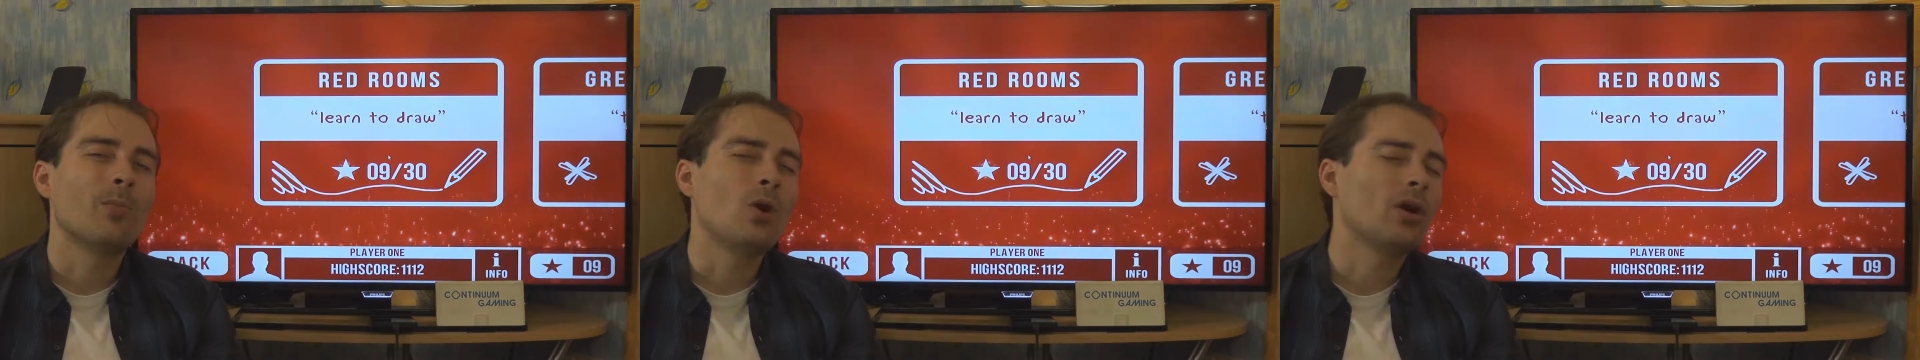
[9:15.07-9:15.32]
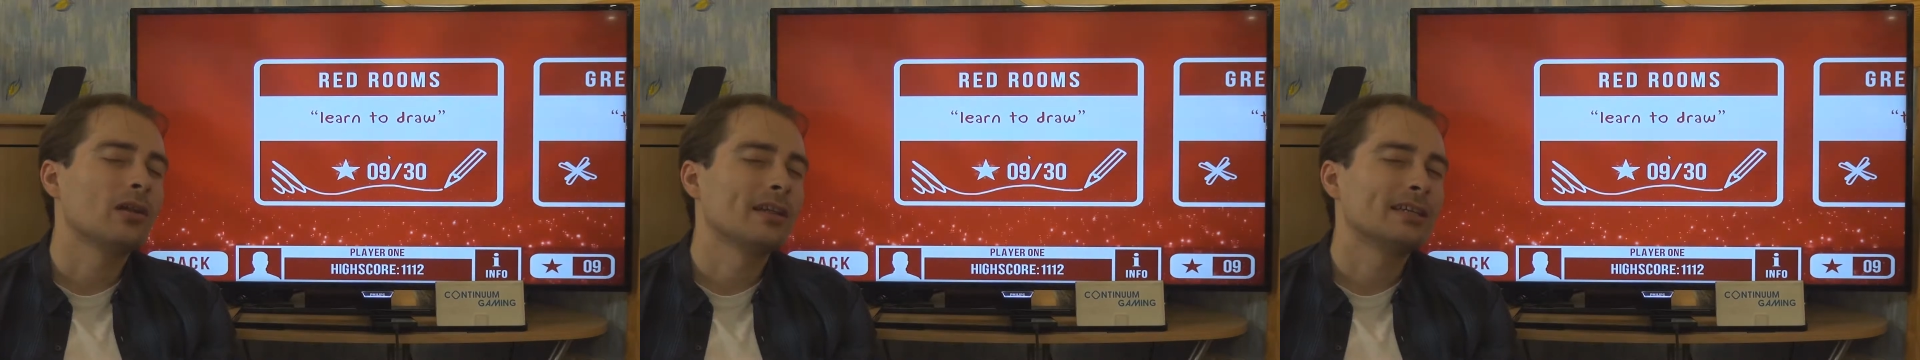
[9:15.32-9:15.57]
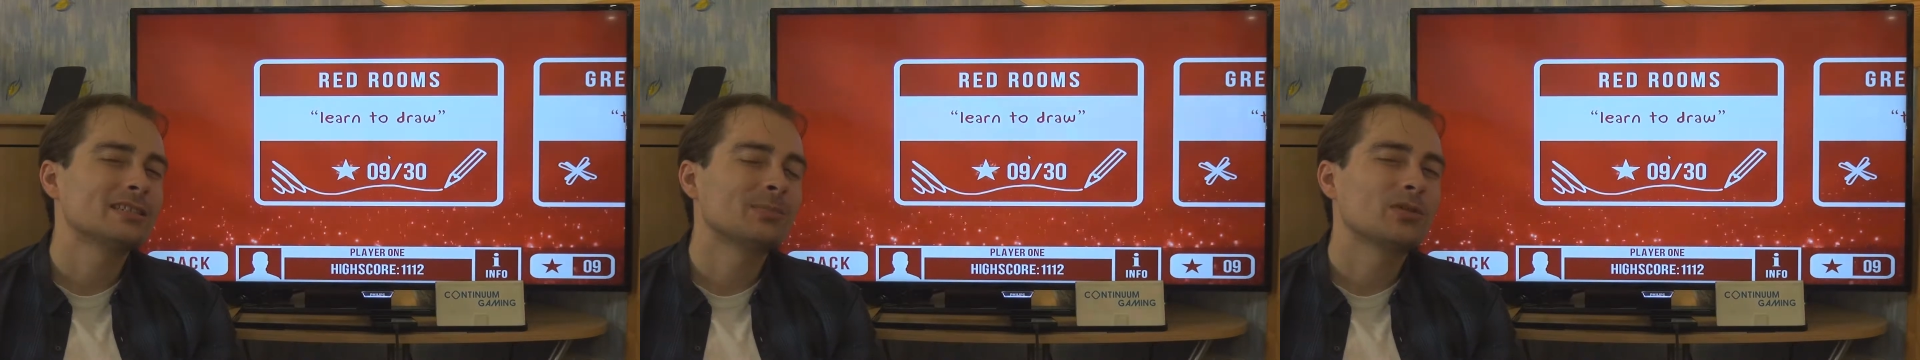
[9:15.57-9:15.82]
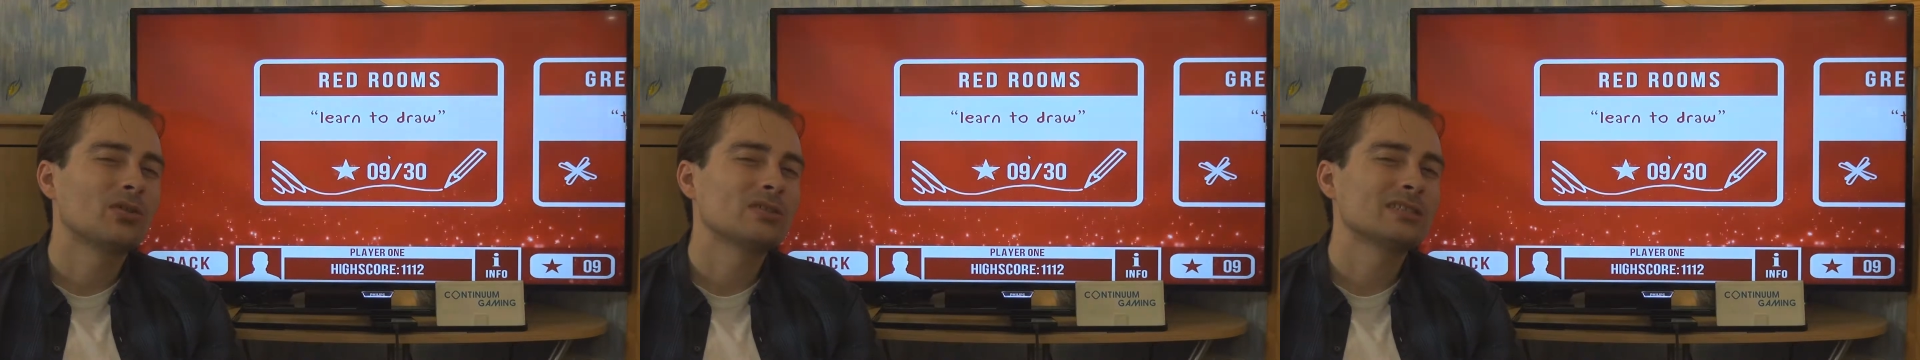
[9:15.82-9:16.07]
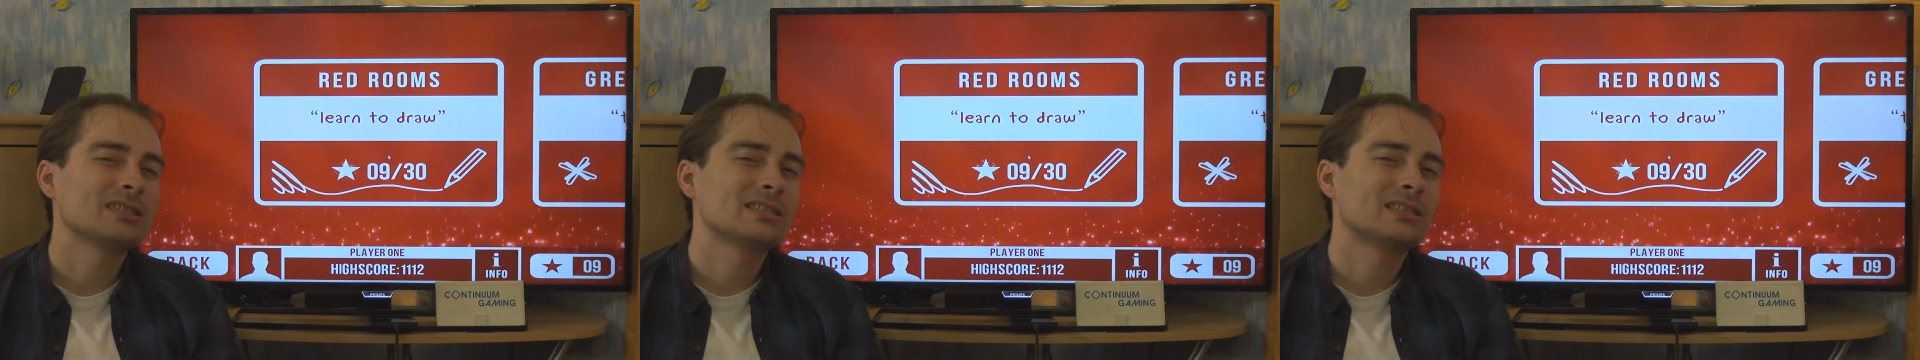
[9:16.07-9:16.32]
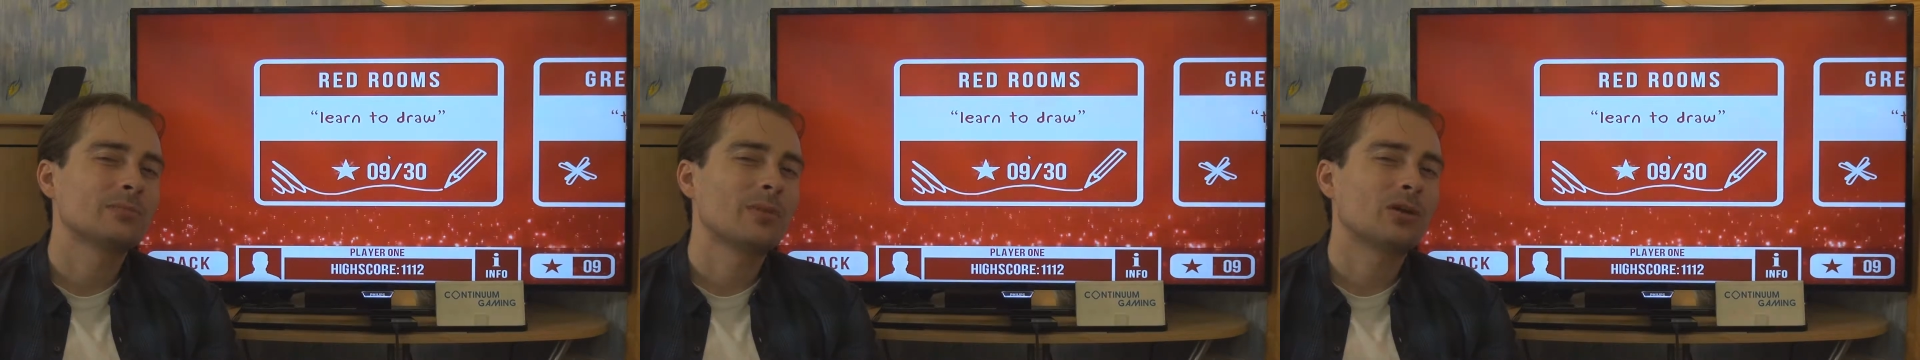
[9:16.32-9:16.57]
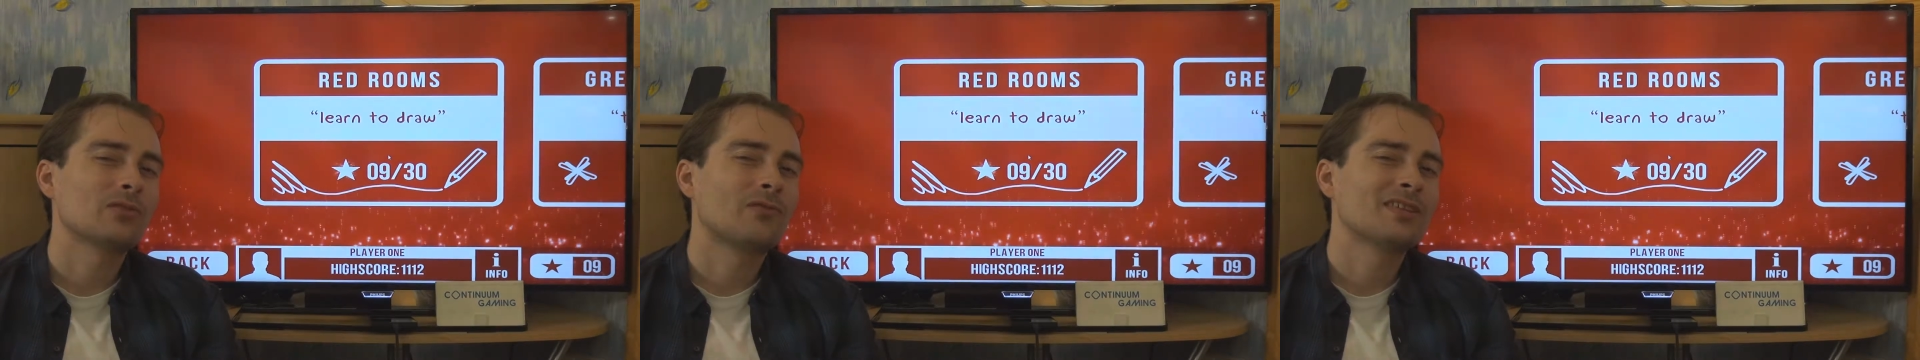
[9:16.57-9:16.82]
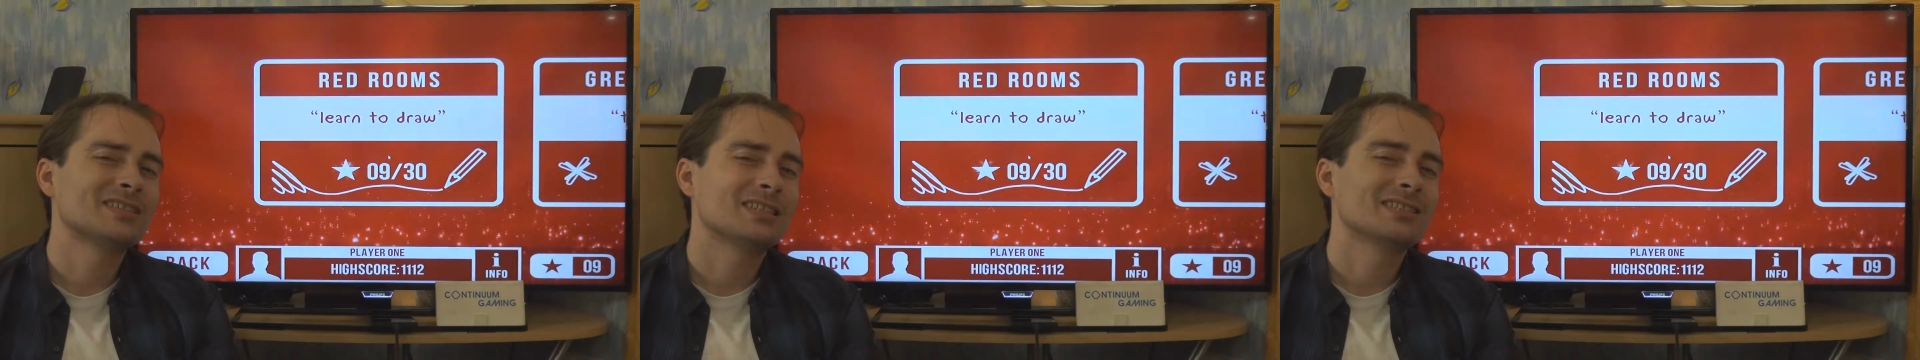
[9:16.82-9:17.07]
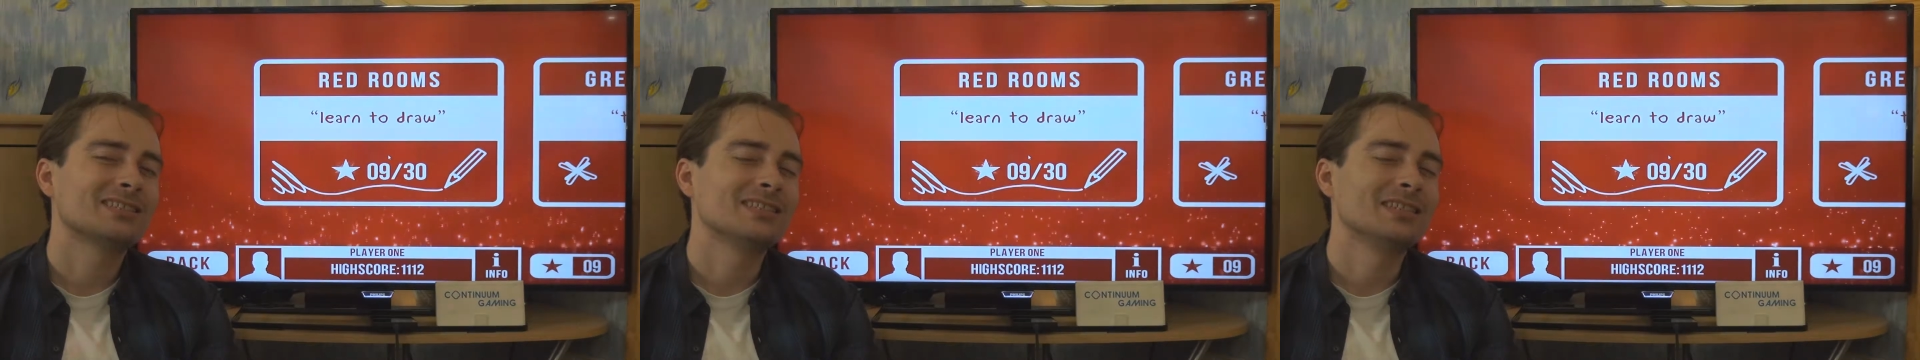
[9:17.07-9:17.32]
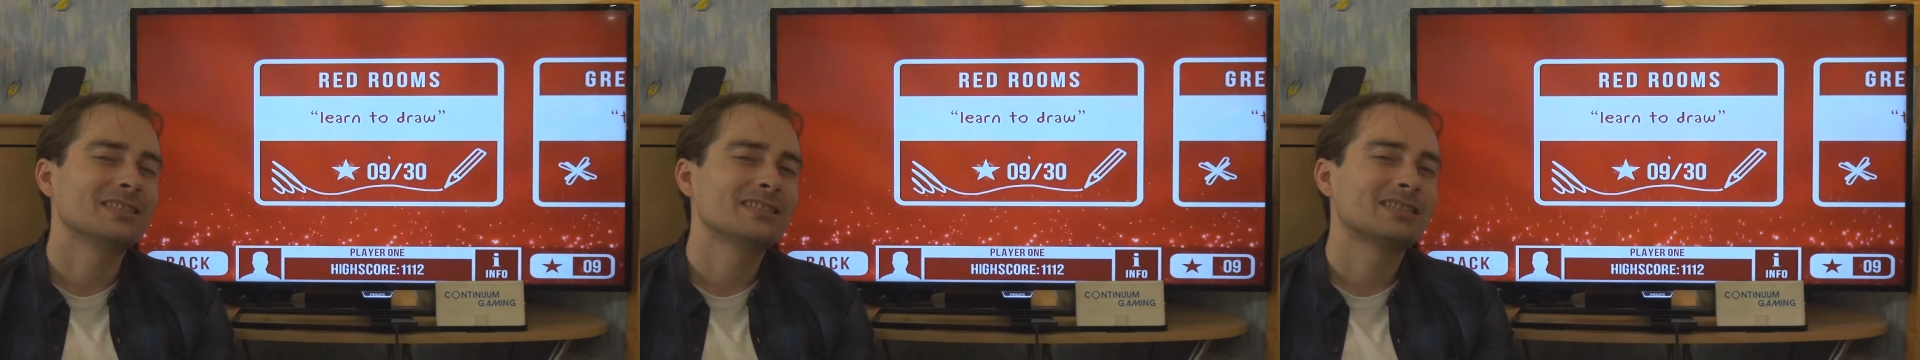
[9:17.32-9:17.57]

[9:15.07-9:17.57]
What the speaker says: more or less, because it's about physics here.